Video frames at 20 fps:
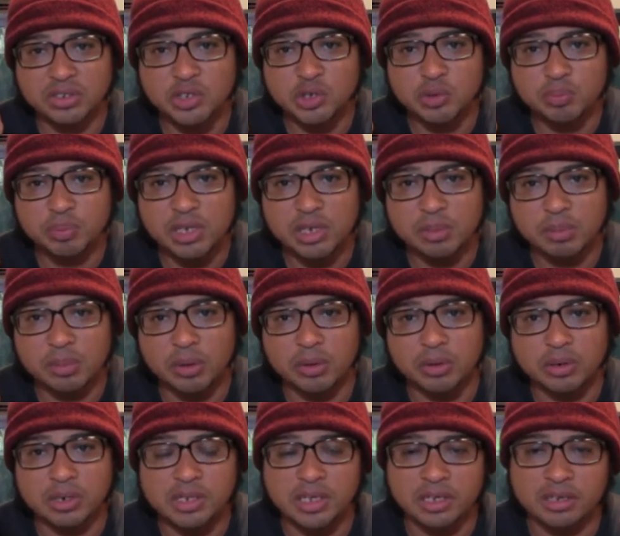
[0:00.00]
two people.
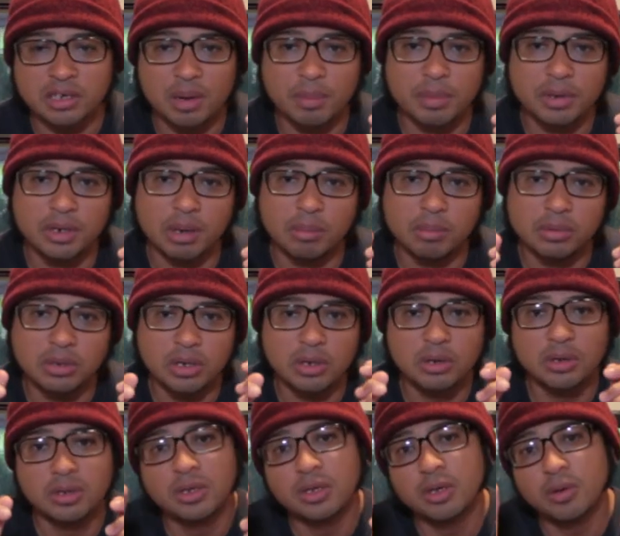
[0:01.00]
Leave that comment down
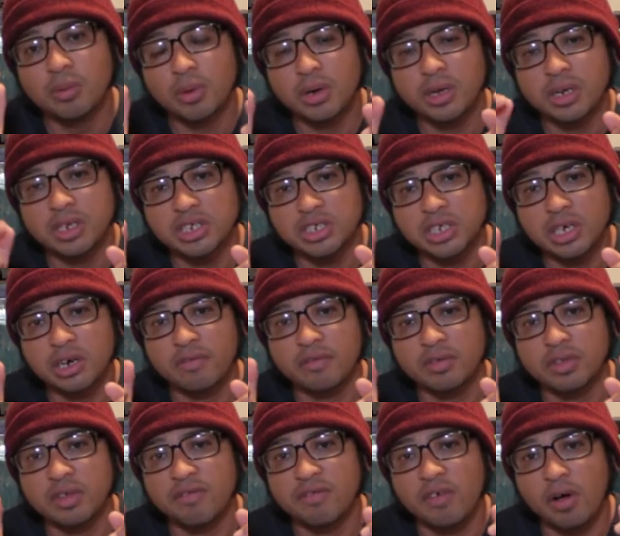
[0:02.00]
below. We'll get a shout out
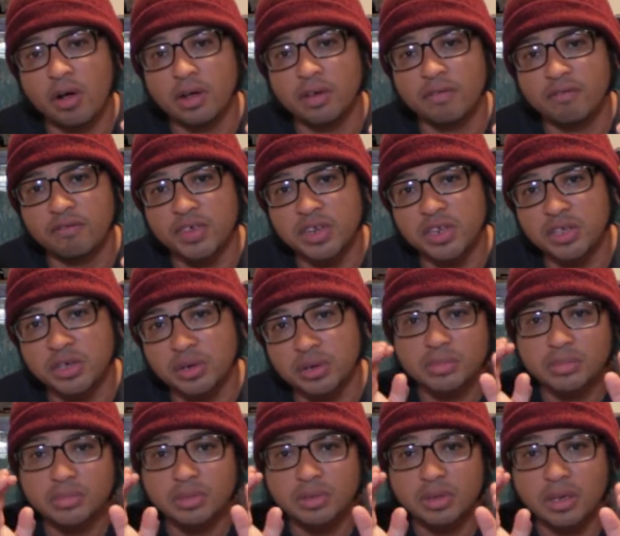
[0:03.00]
for the following video.
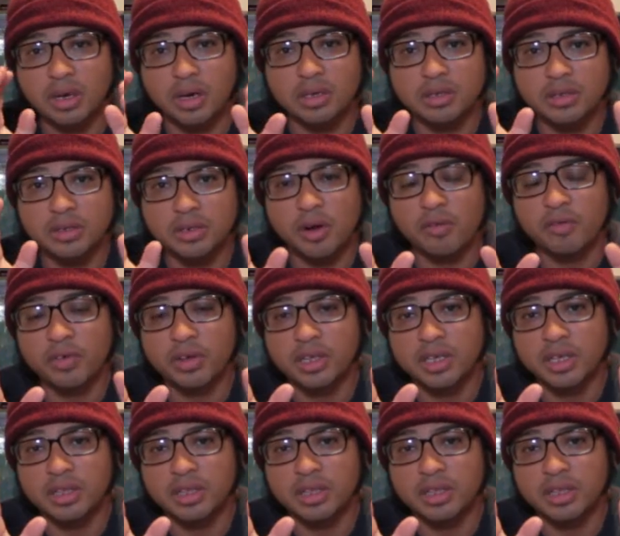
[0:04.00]
Also, don't forget to